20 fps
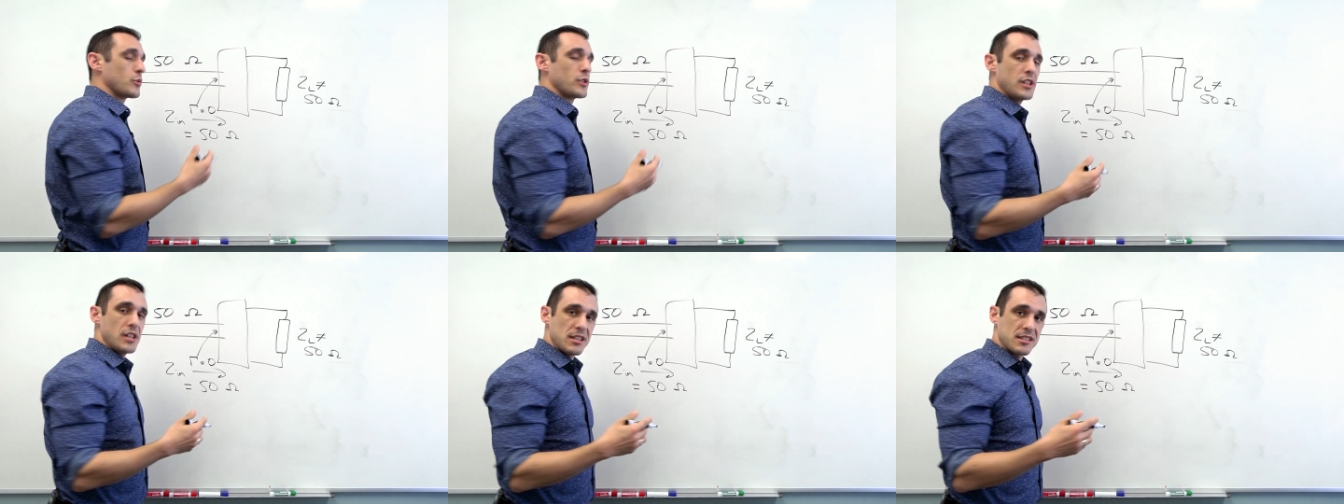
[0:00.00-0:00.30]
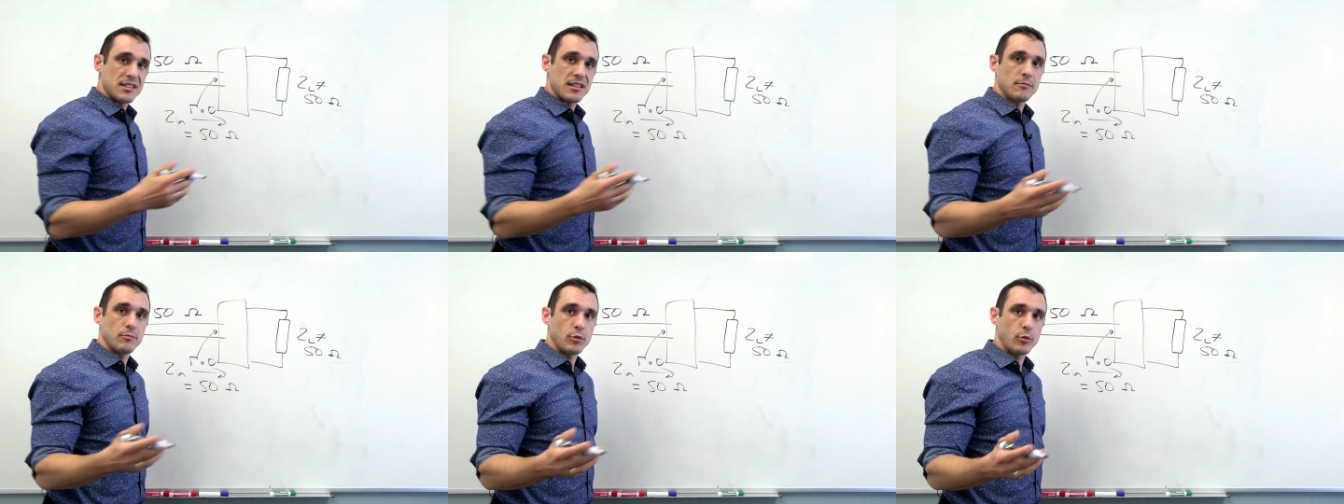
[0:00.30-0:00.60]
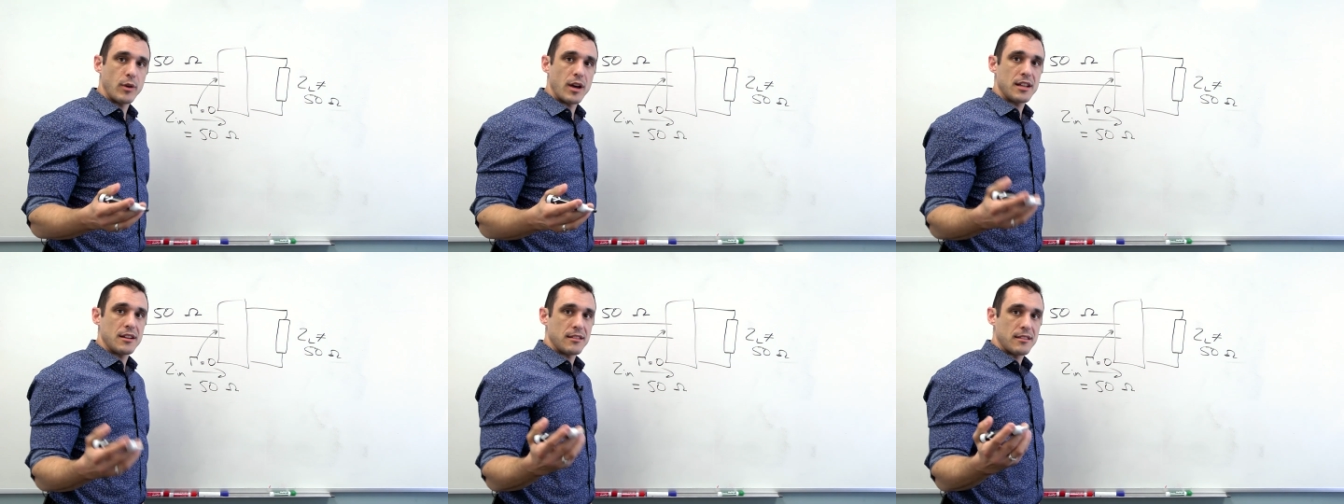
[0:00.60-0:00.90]
really simple
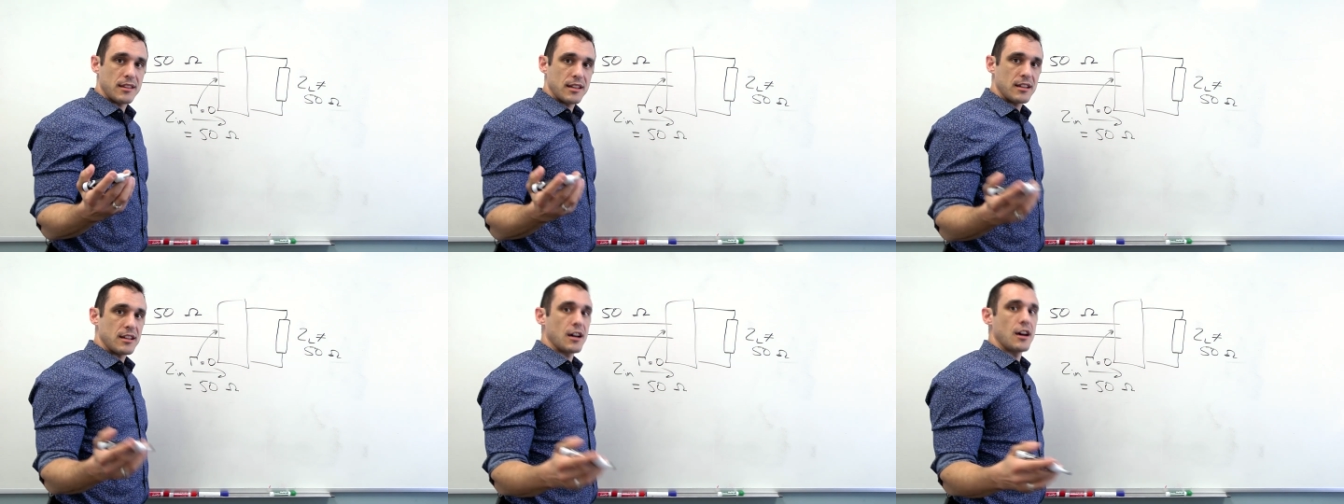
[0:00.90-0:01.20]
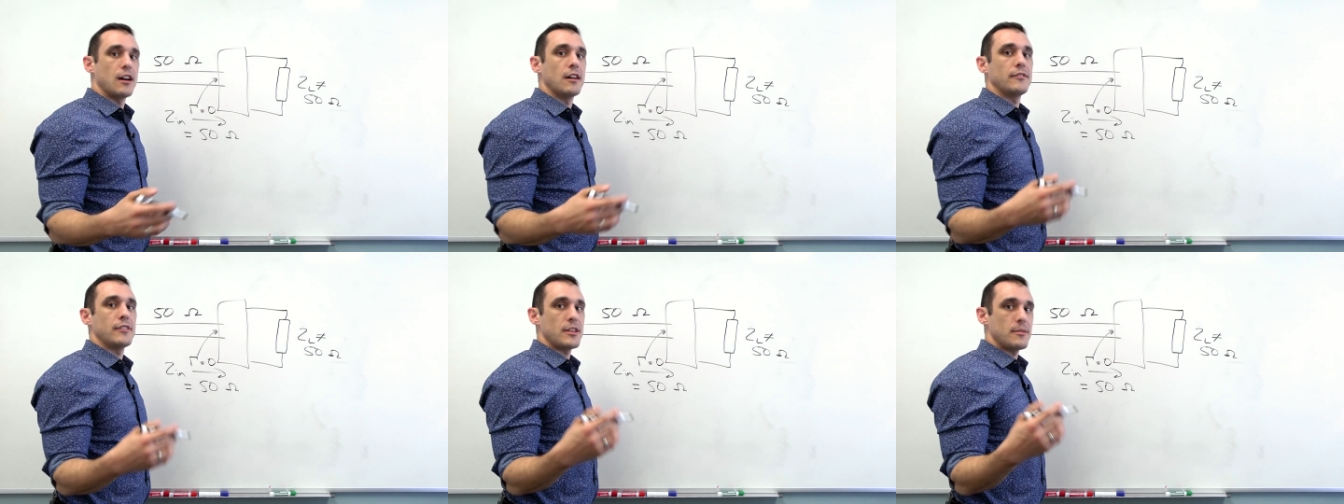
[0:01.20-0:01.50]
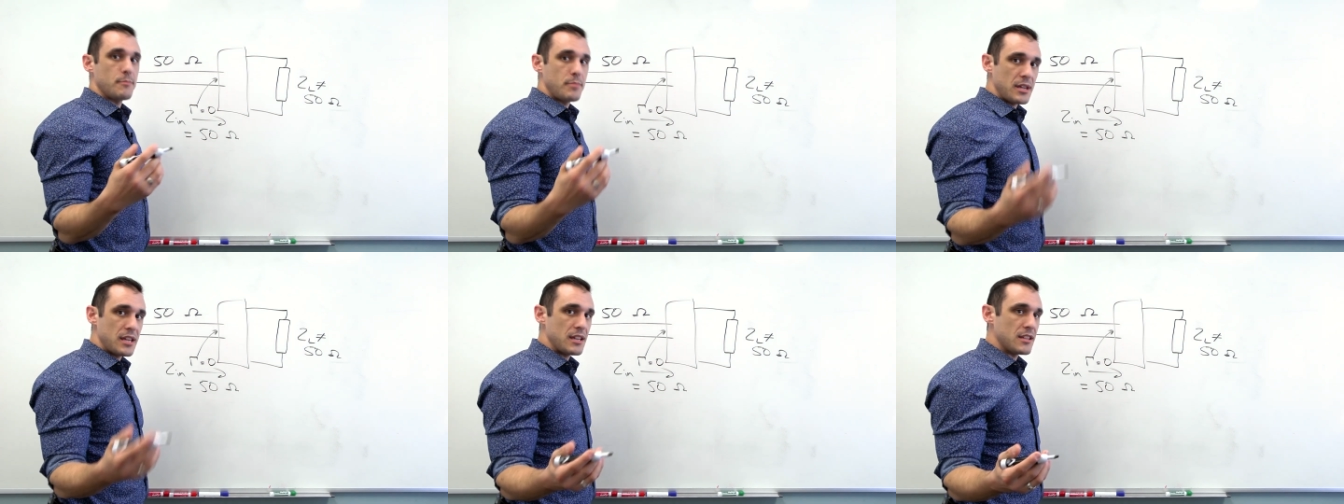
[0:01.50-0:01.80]
way to think of
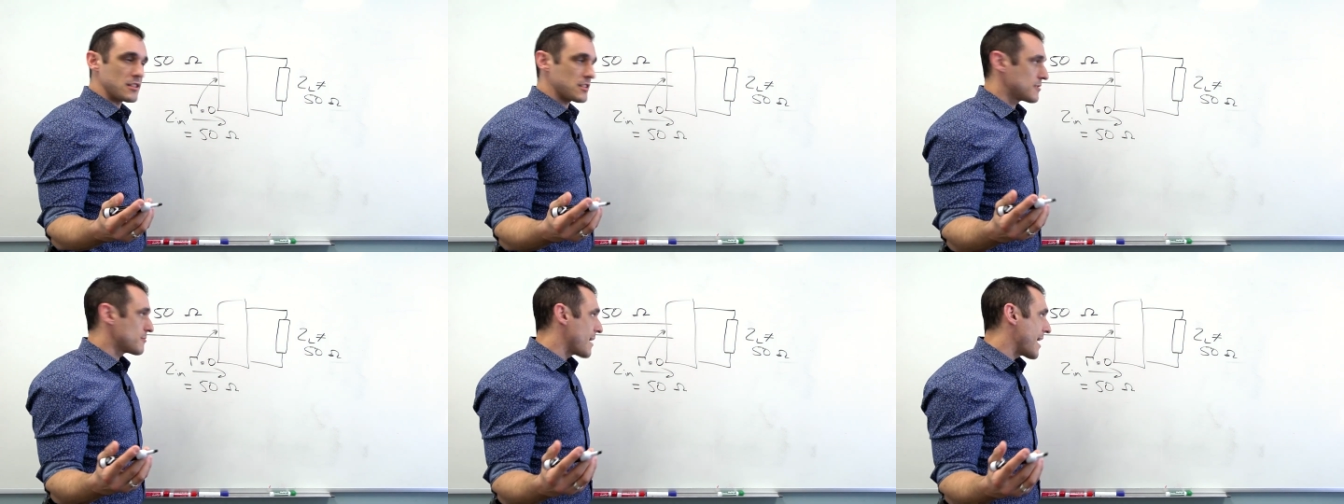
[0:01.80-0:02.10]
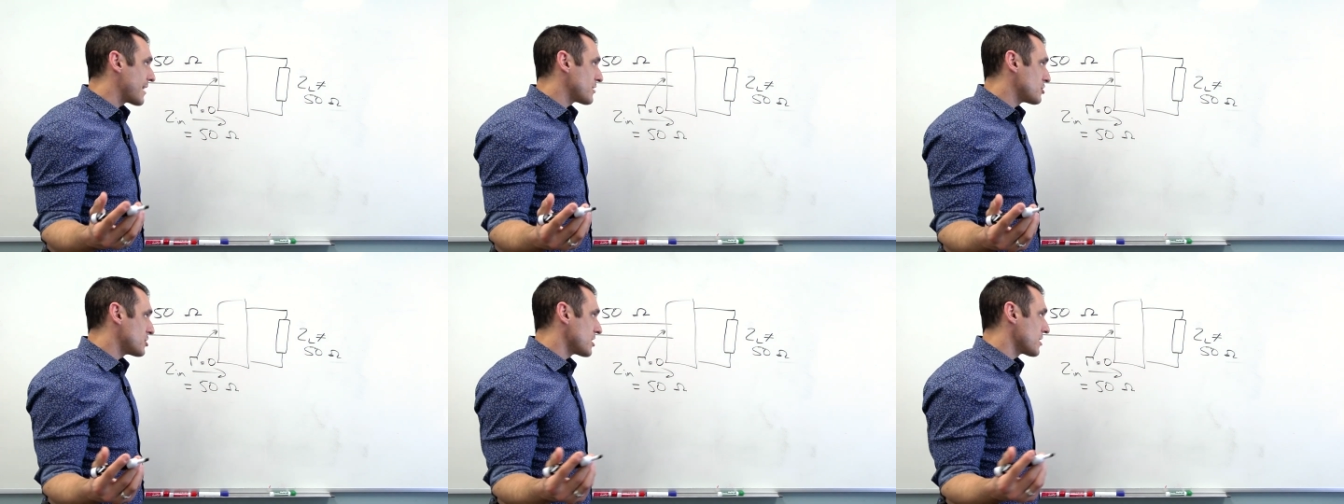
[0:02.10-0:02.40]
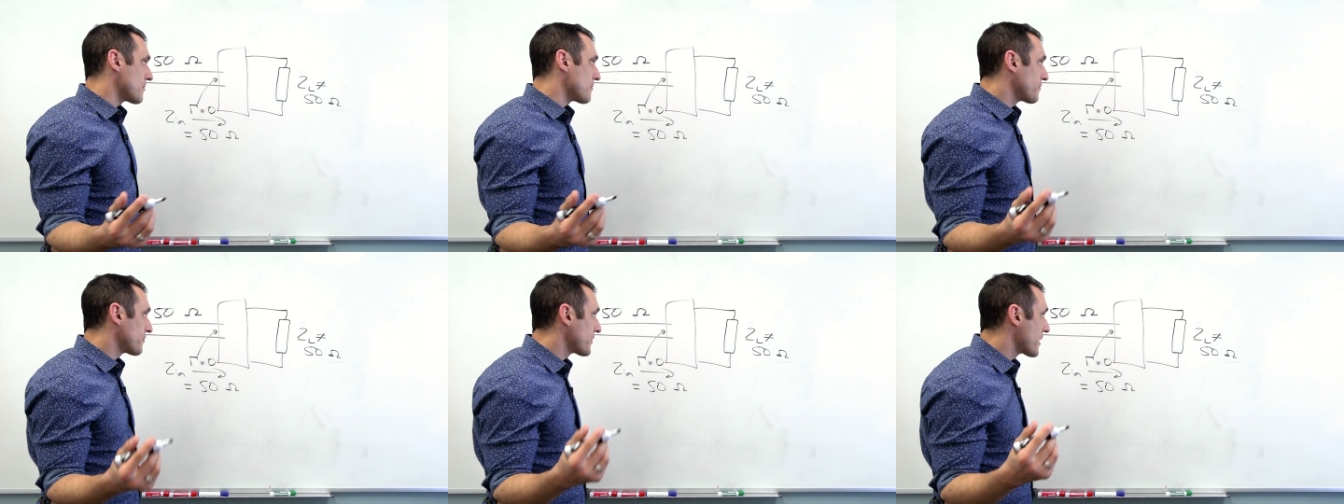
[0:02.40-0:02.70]
impedance
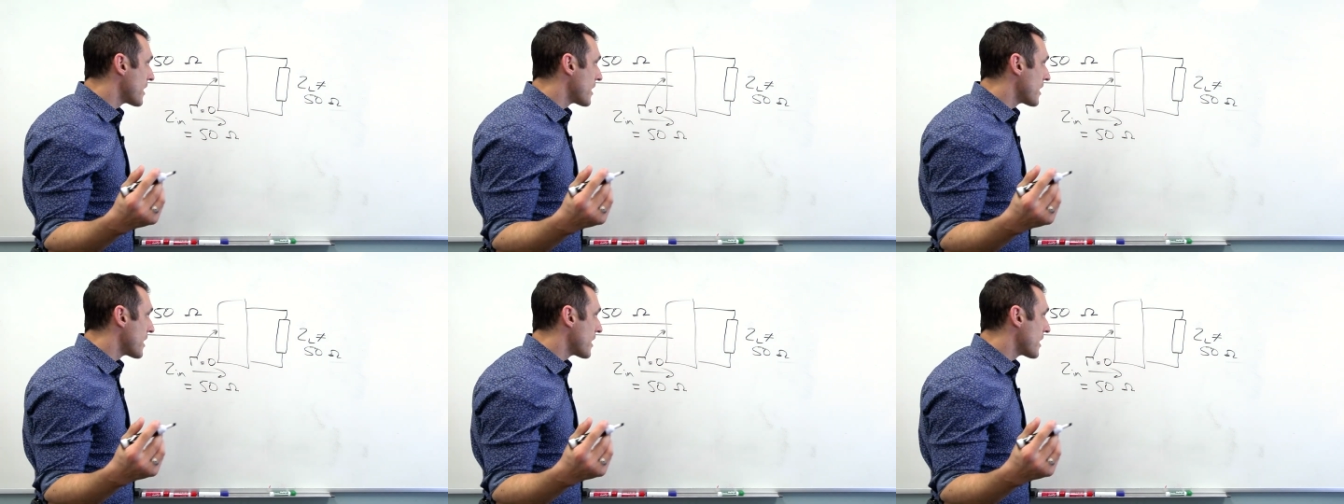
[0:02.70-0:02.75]
matching.